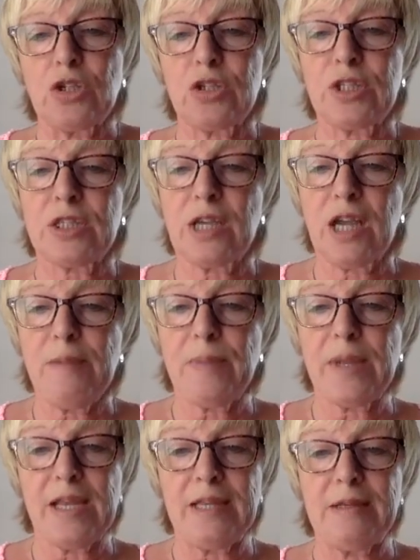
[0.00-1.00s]
Just
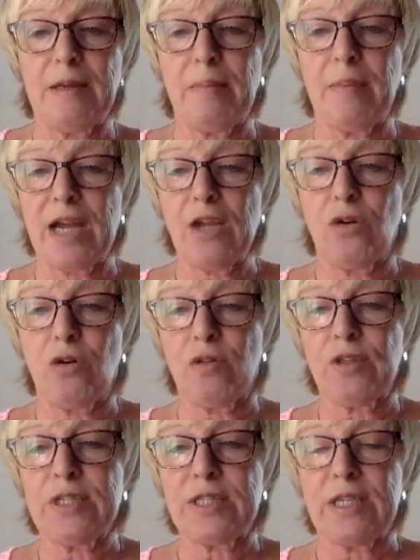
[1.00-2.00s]
type in my
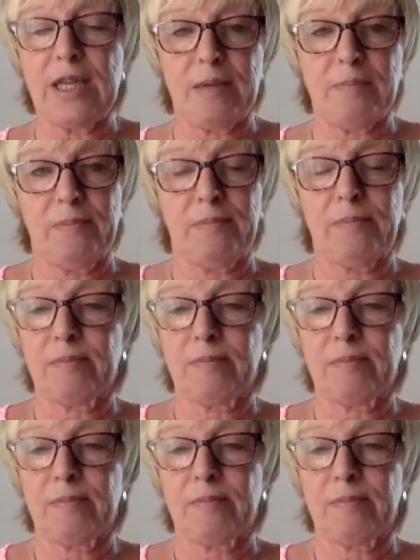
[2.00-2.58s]
author's name,